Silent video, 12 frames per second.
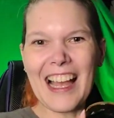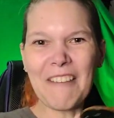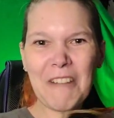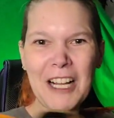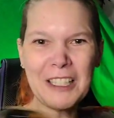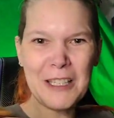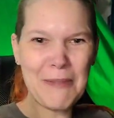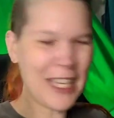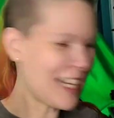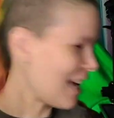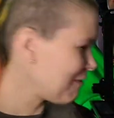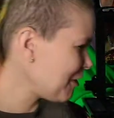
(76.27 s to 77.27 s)
Welcome
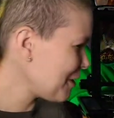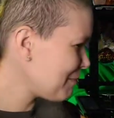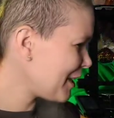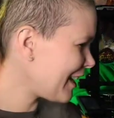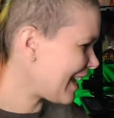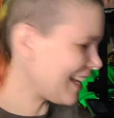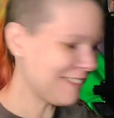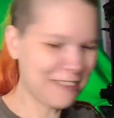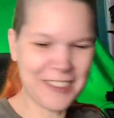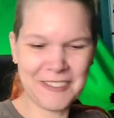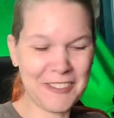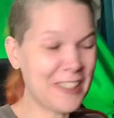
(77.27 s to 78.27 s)
in, everybody.
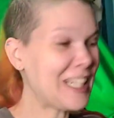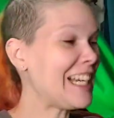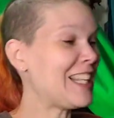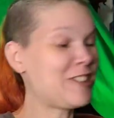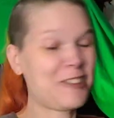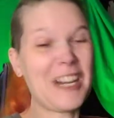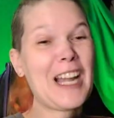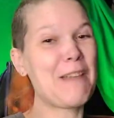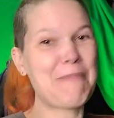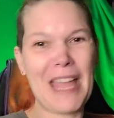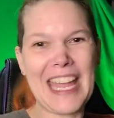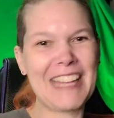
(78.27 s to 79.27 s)
We're gonna try to
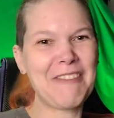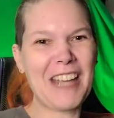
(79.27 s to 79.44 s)
paint.